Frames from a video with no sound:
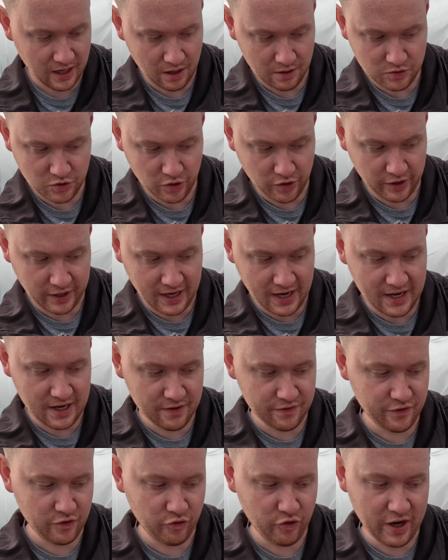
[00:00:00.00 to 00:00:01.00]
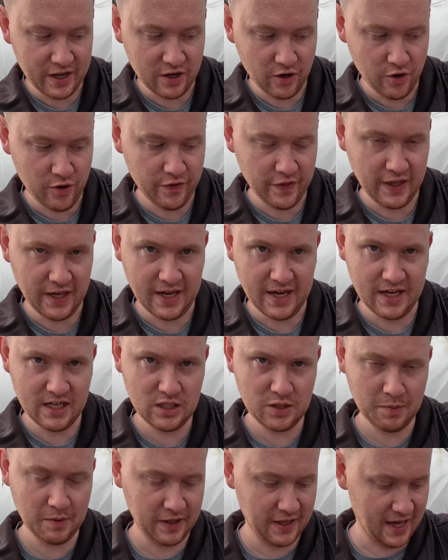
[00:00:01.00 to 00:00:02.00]
So they're kind of right on the
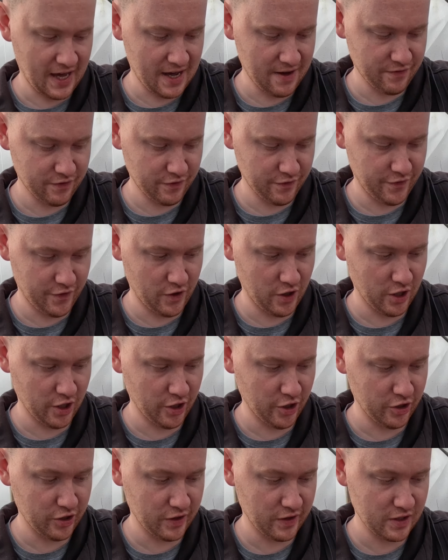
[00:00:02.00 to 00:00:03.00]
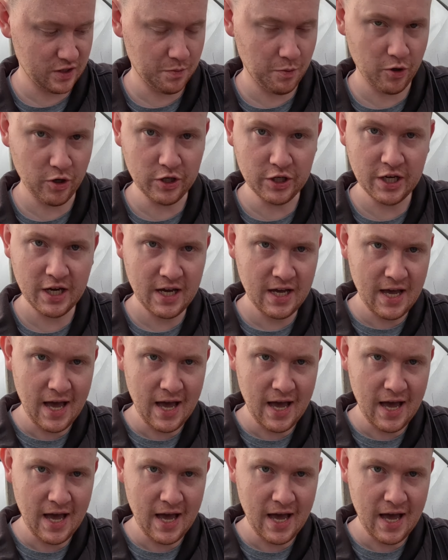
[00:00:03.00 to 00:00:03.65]
edge, but they haven't fallen out at this point.